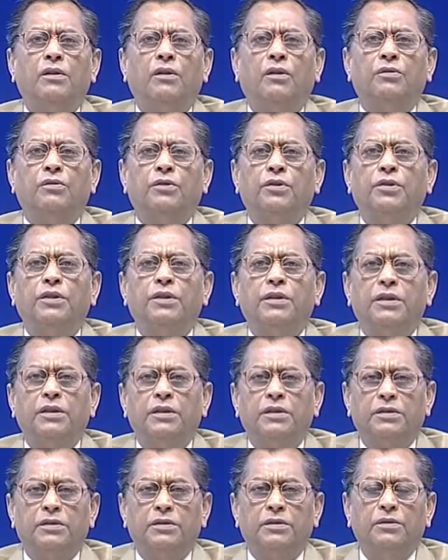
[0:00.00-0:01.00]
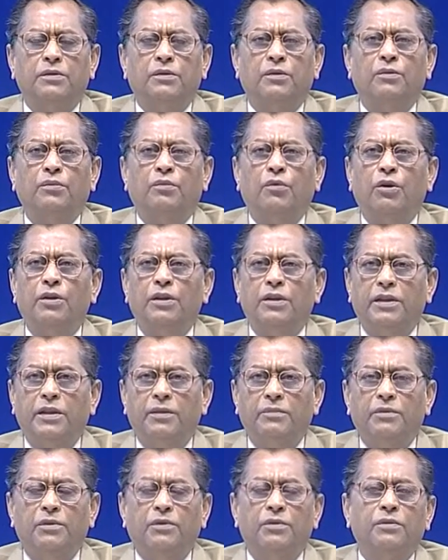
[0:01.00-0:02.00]
authorities want
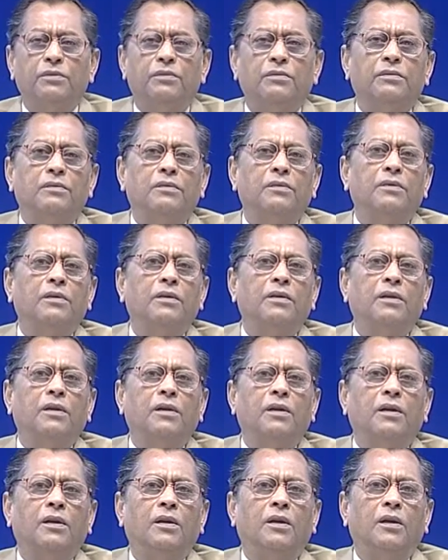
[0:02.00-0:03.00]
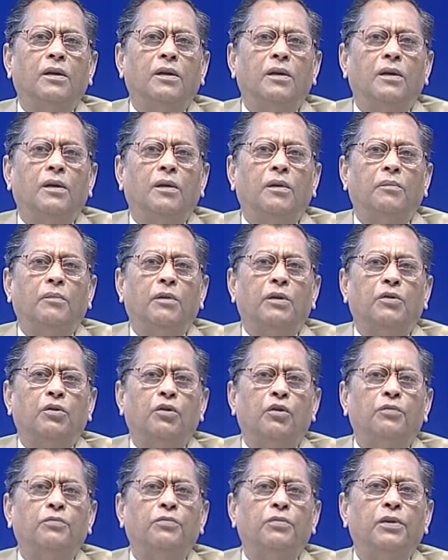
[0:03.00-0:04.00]
them to, but
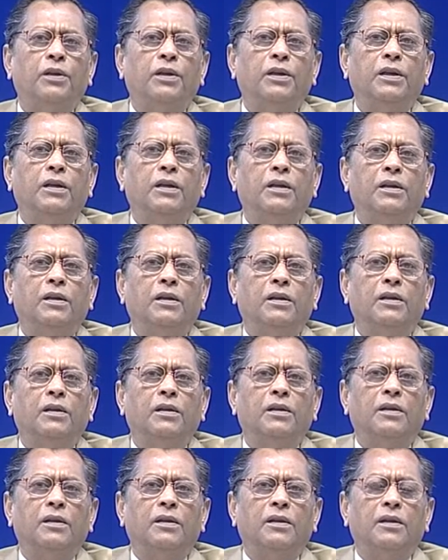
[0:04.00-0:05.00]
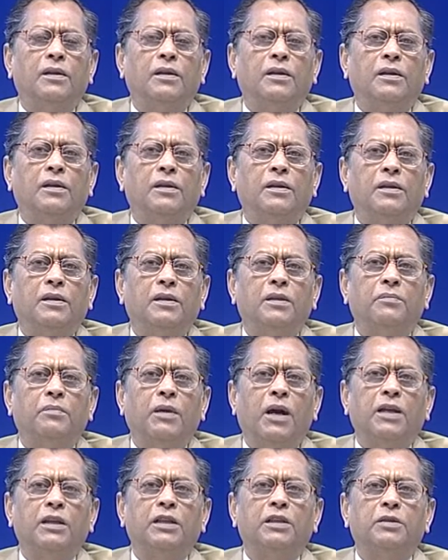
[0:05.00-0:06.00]
hopefully the
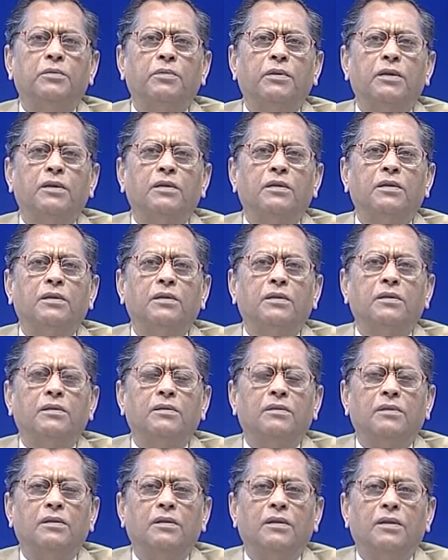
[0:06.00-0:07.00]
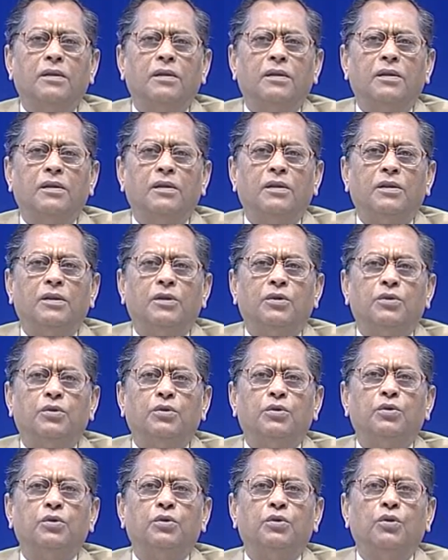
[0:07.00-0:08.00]
management
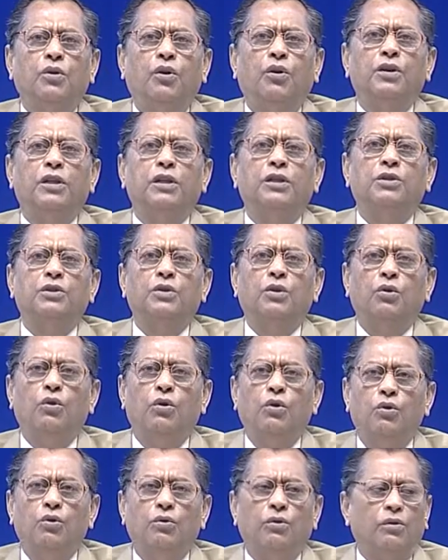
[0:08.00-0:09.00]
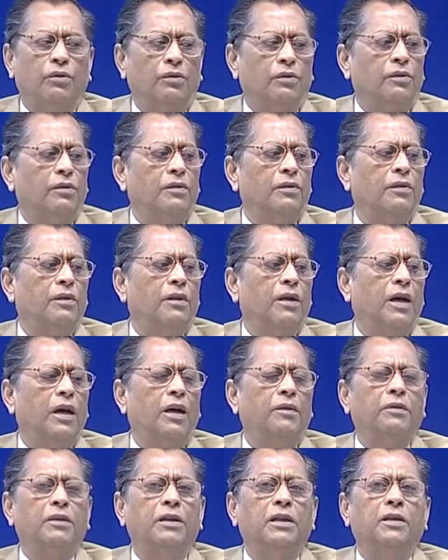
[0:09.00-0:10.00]
should on its own
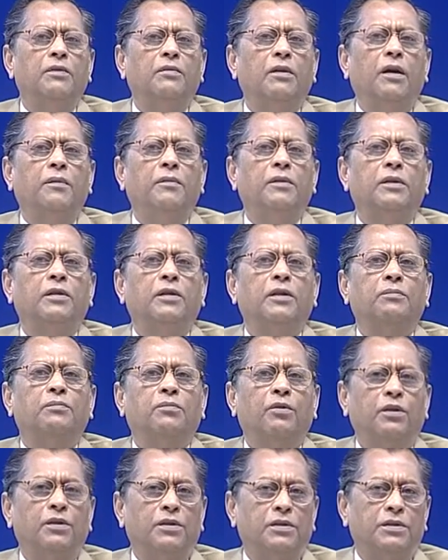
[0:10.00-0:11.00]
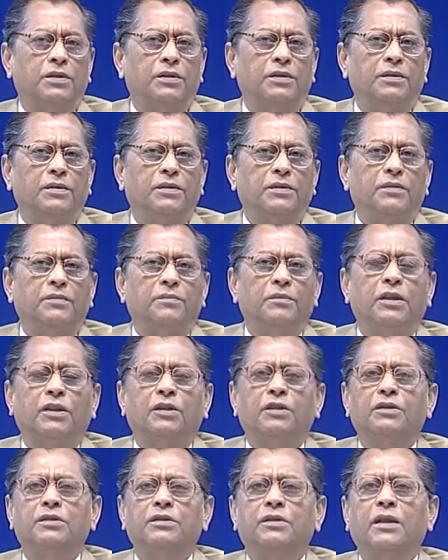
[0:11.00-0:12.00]
have an environmental policy,
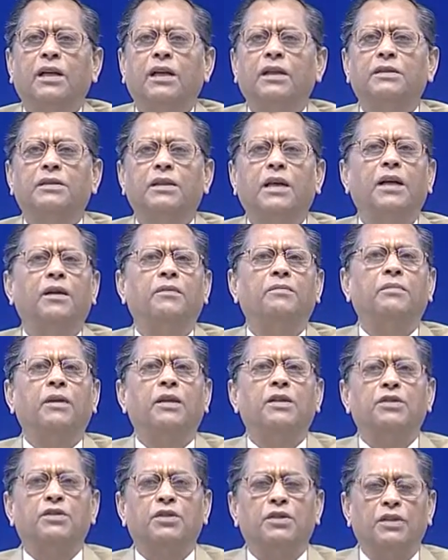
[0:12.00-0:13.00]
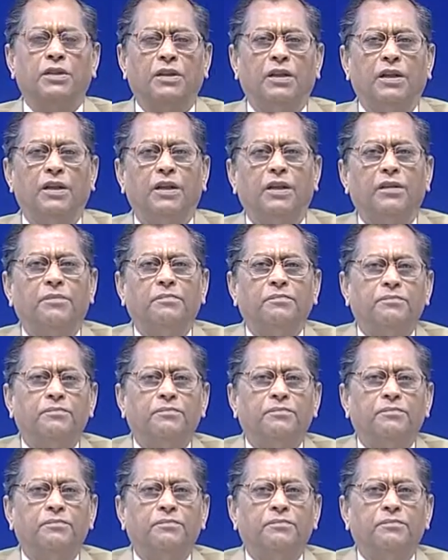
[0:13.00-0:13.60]
because as I have mentioned earlier,